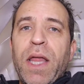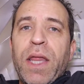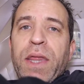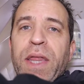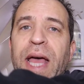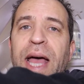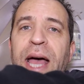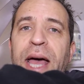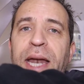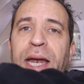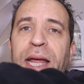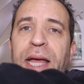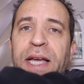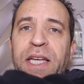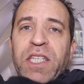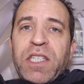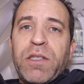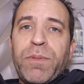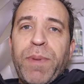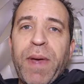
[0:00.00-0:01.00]
that
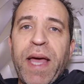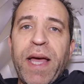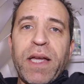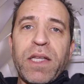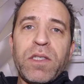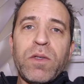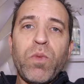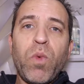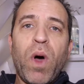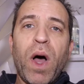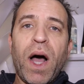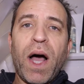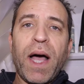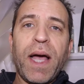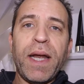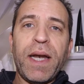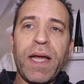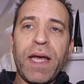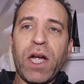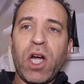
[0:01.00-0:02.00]
expands
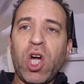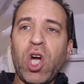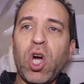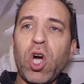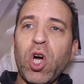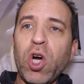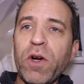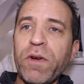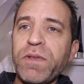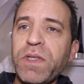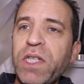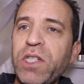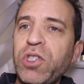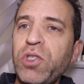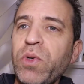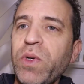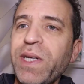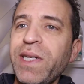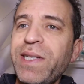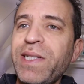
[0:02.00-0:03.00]
wide. It curves, as
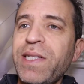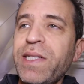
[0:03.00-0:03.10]
you can